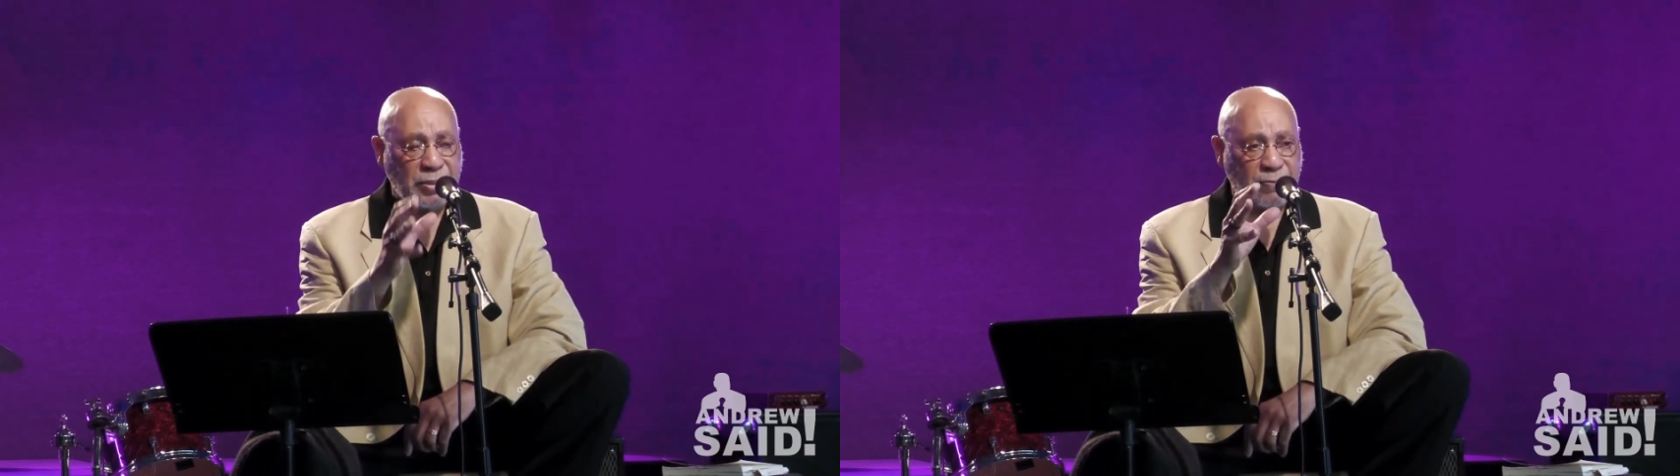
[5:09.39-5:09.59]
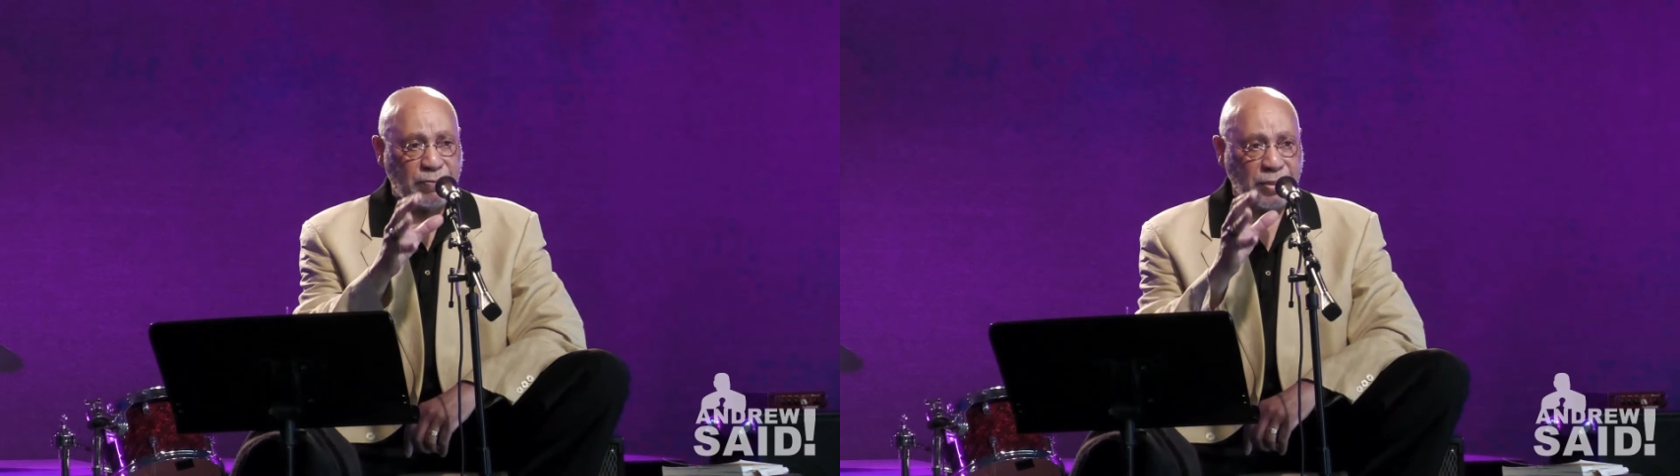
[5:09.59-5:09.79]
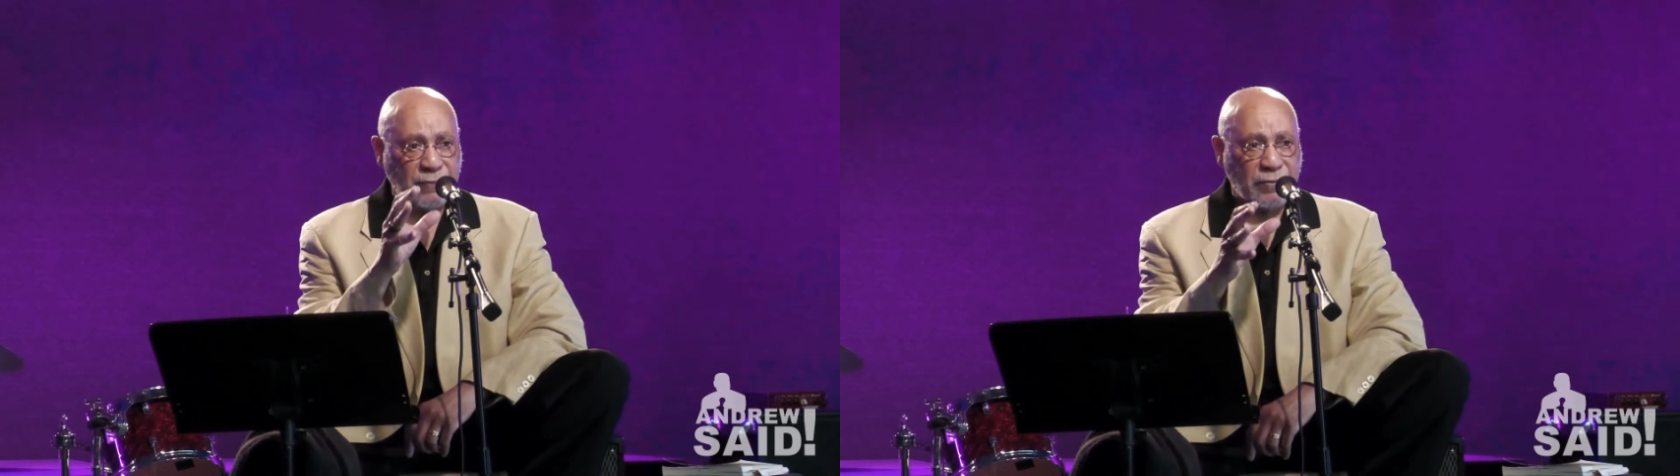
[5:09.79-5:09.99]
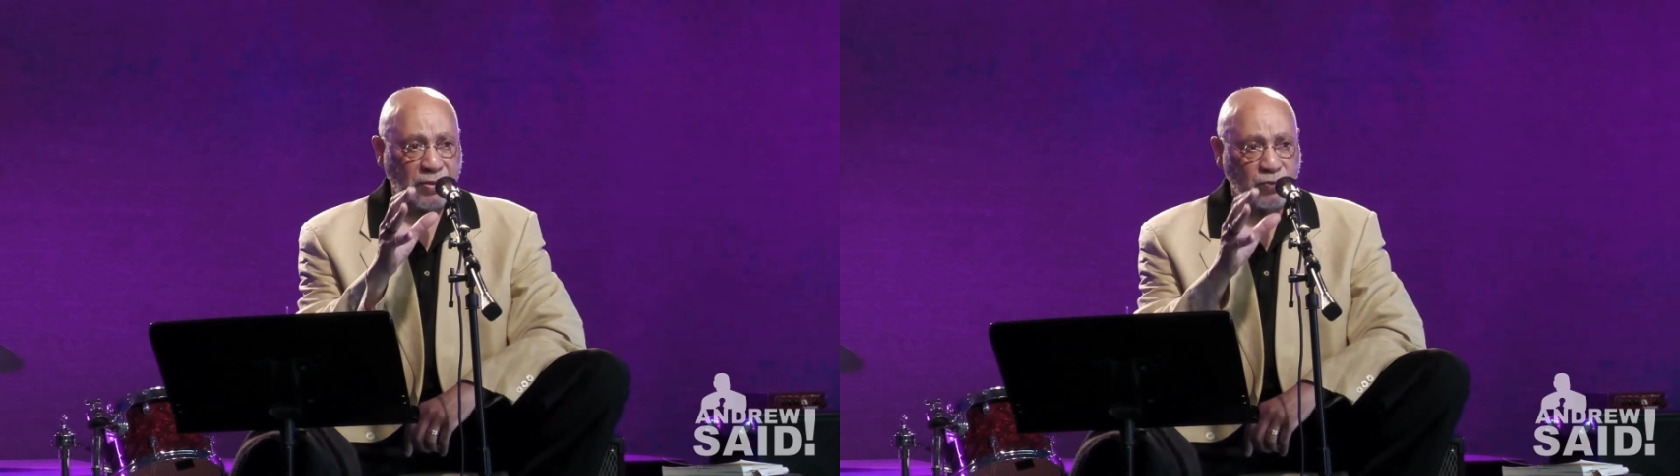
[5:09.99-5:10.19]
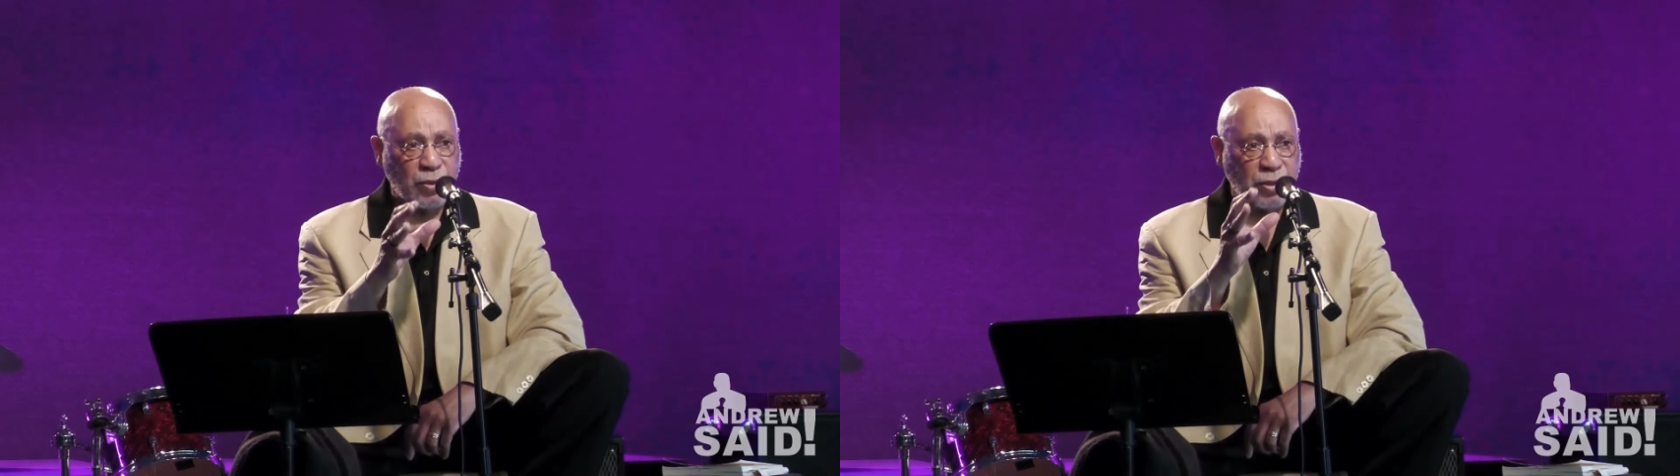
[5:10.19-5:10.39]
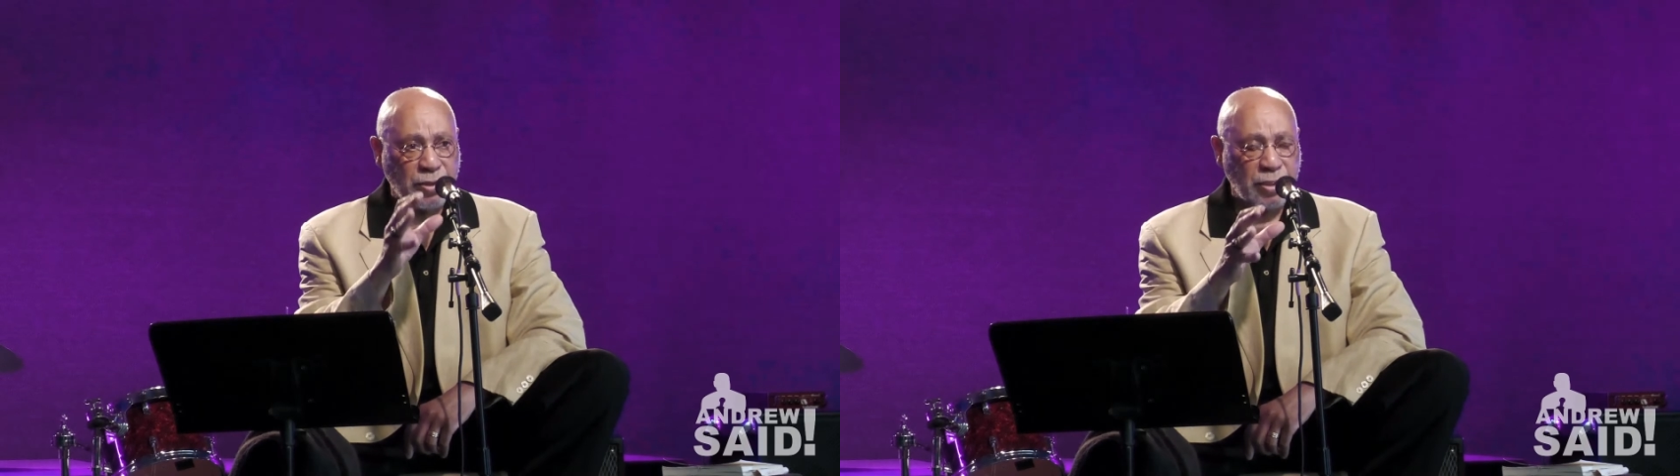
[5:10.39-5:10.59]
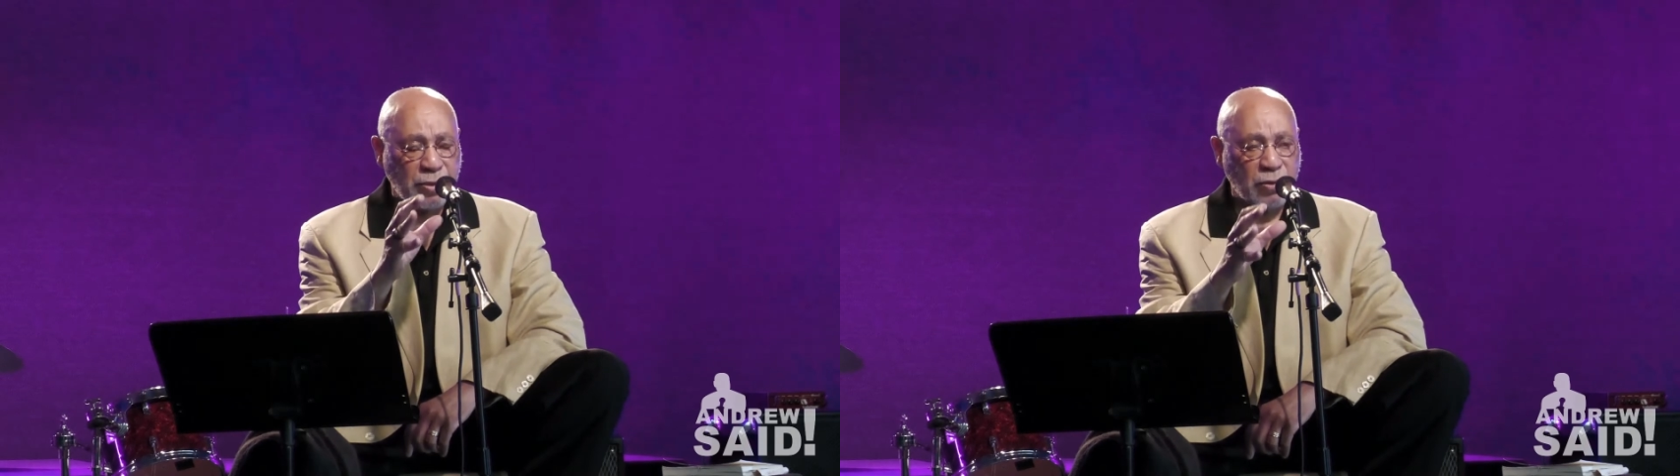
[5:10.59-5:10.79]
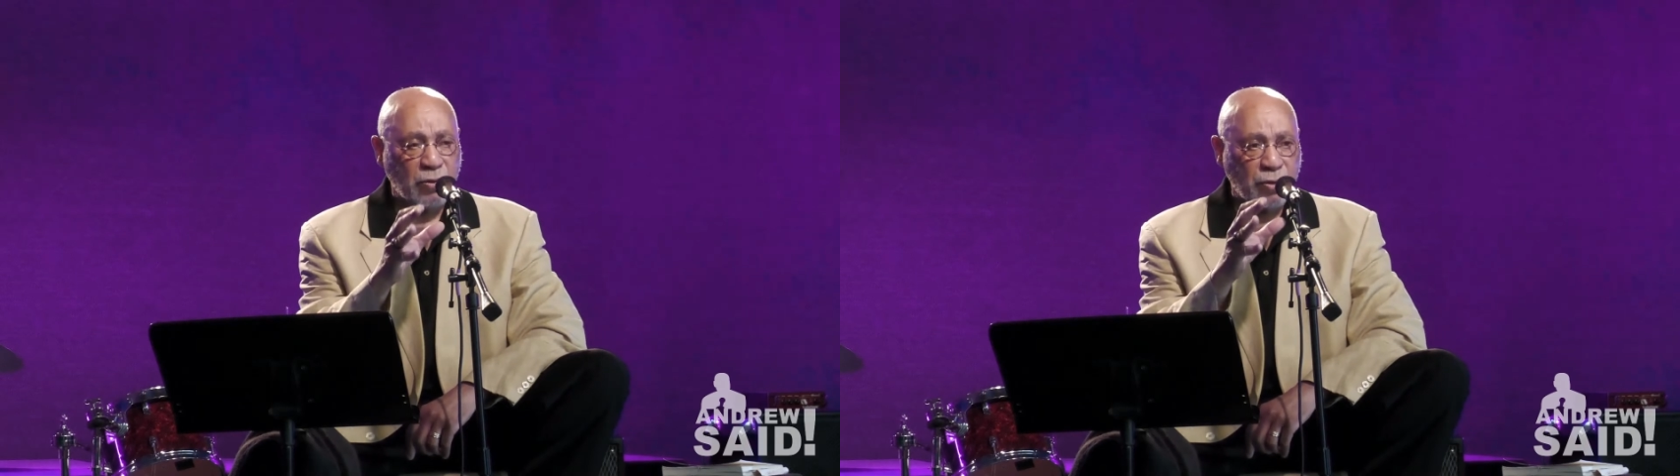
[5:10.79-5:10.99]
And I believe that we are
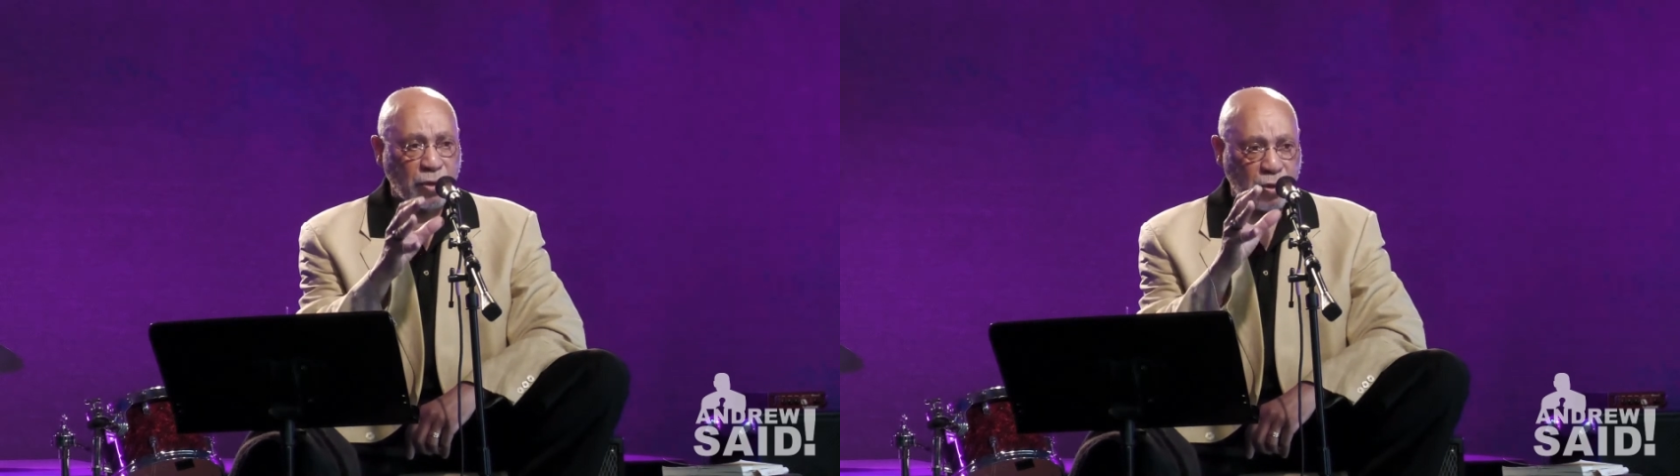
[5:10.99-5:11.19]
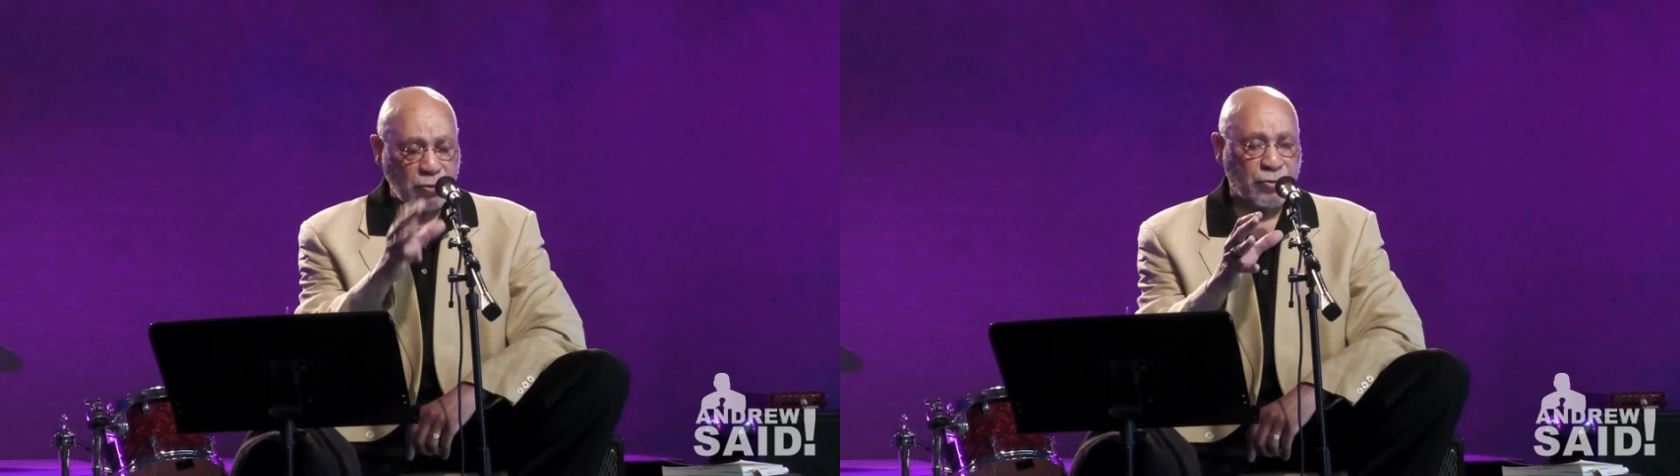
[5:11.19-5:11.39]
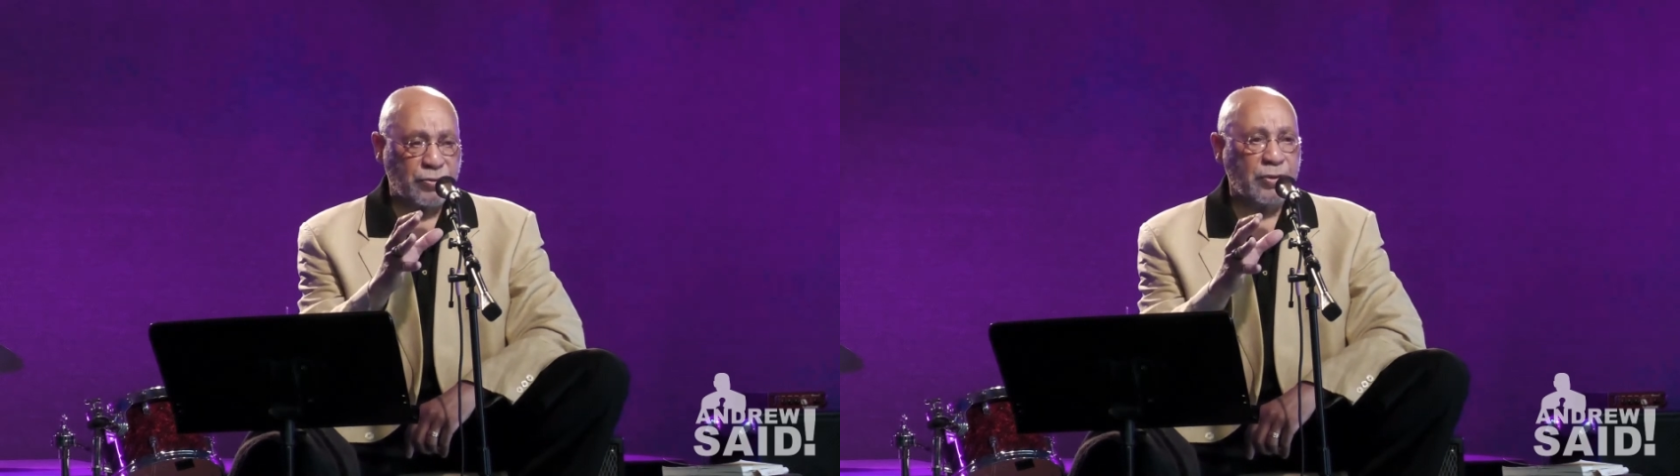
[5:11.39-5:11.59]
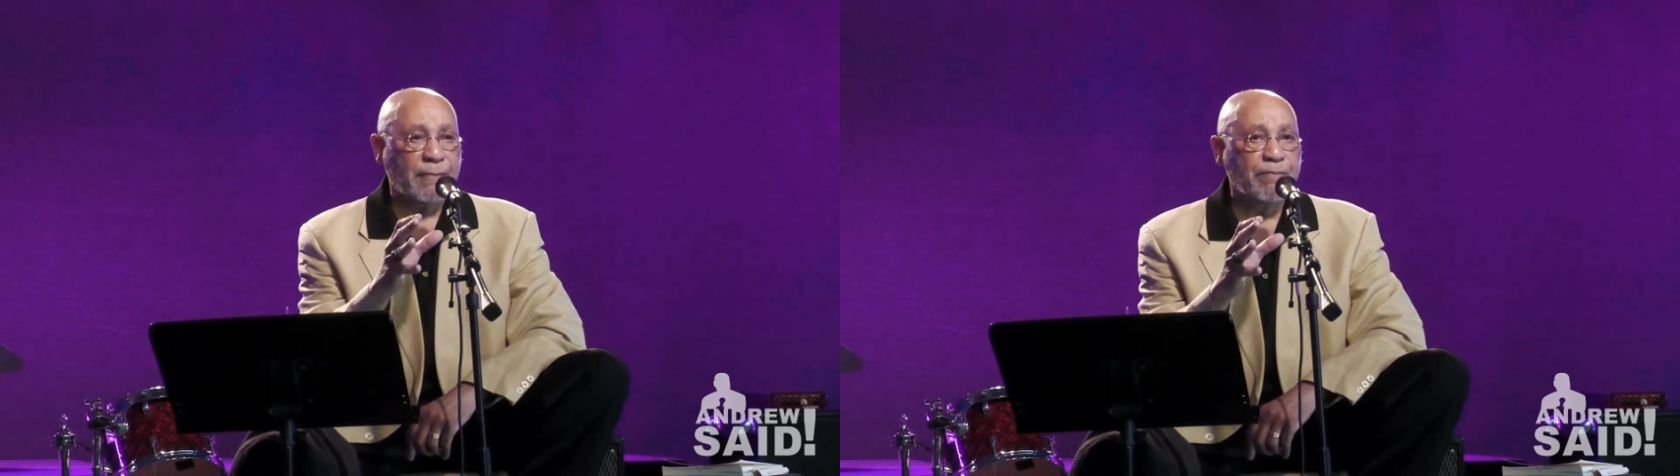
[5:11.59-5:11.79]
here on earth